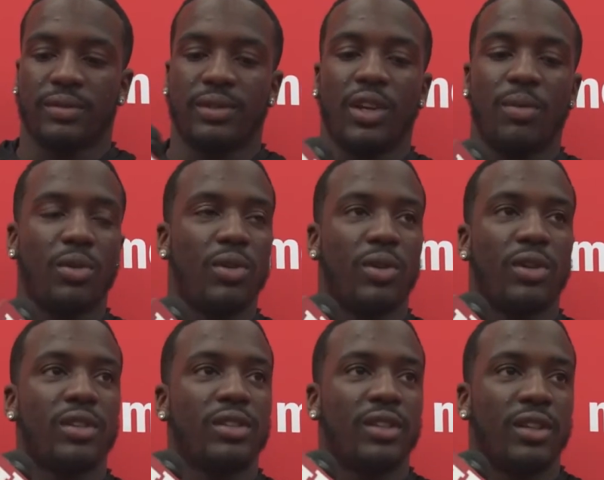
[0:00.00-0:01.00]
You know, I'm a
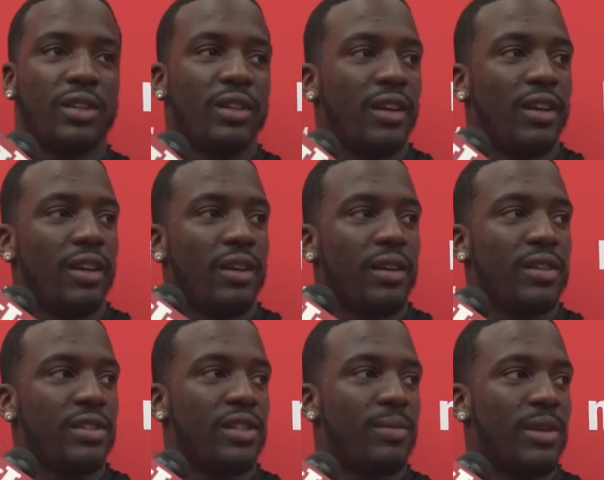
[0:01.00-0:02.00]
corner, so I
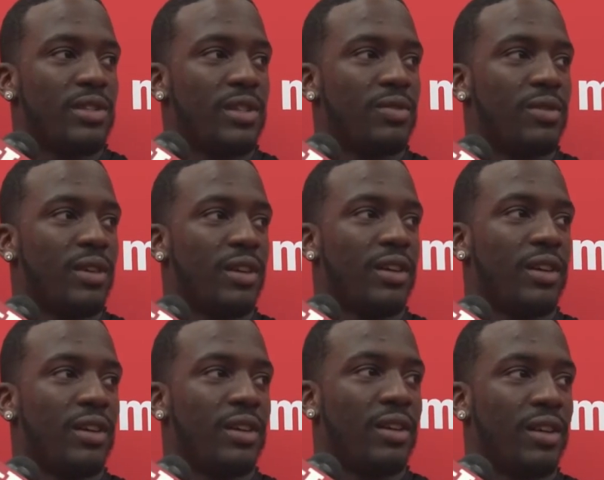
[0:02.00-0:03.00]
consider myself
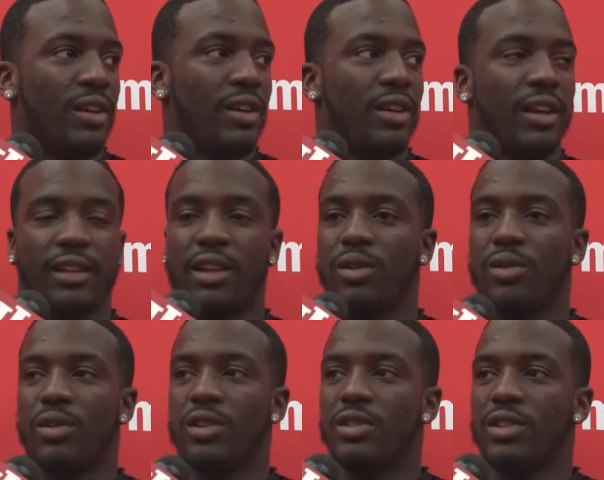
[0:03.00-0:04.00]
a good lockdown
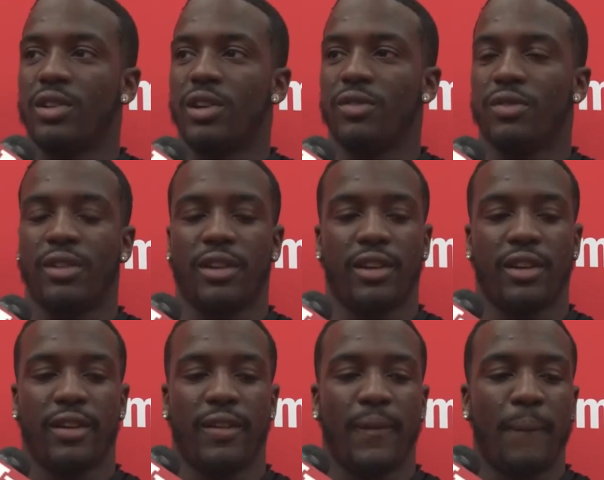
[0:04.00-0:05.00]
corner. So hopefully, I
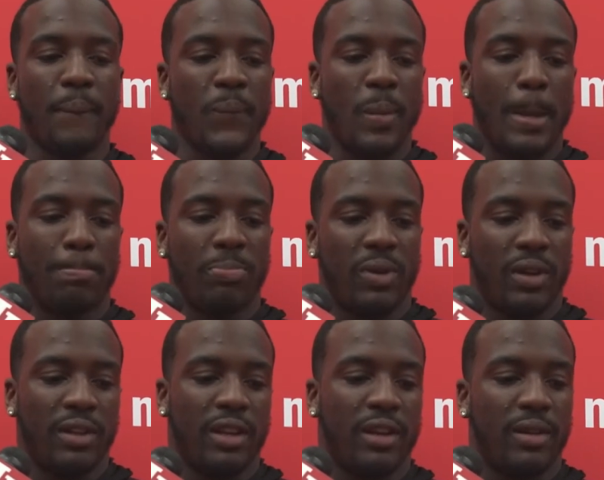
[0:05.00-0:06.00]

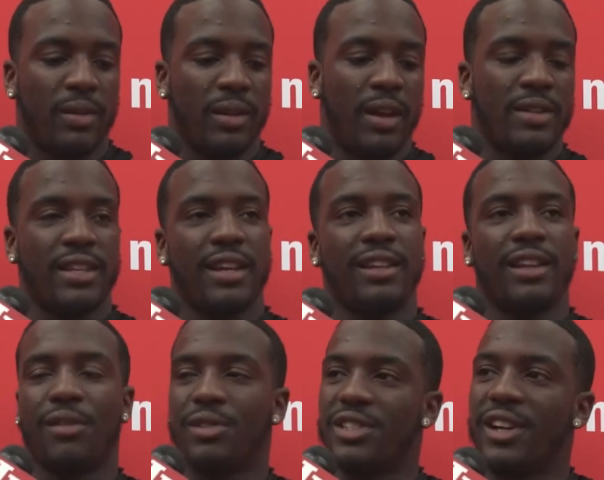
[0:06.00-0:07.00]
look there. I say I look
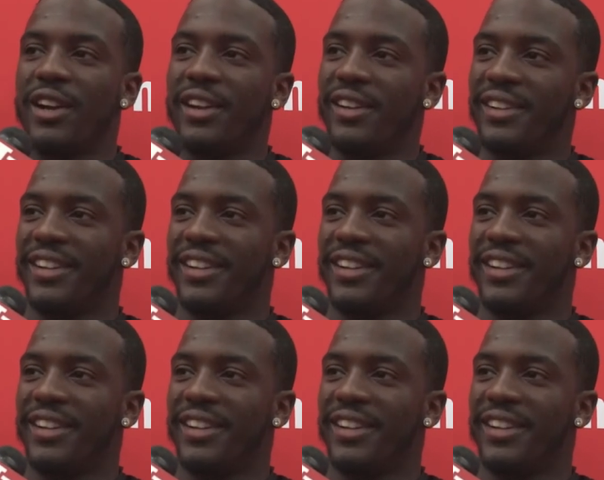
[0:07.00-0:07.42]
like Rashad.